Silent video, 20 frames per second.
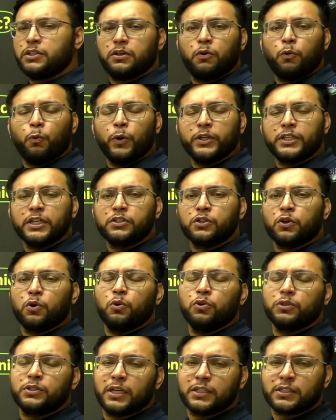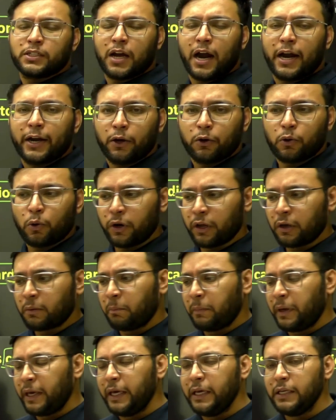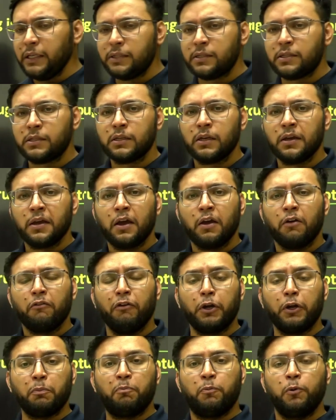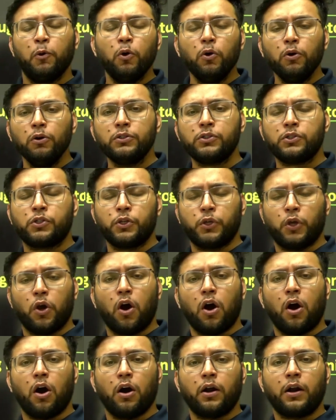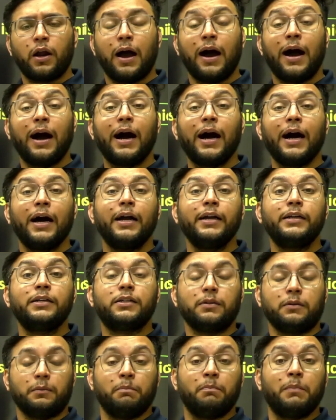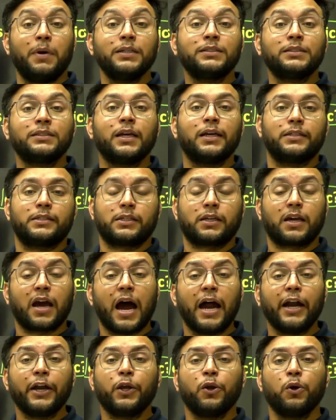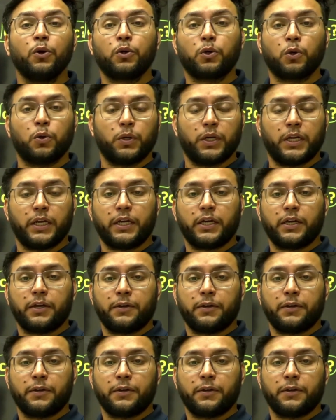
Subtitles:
which is used as cardiotonic means which boost your heart muscles, cardiotonic.